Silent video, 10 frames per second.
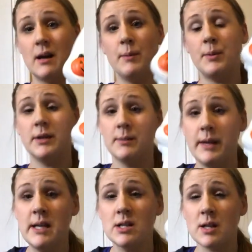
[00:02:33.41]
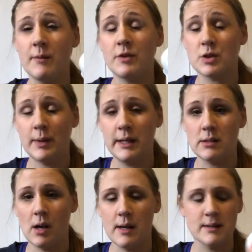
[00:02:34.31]
So I'll be putting them each up for
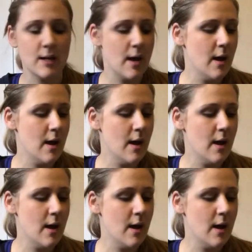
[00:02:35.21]
$20.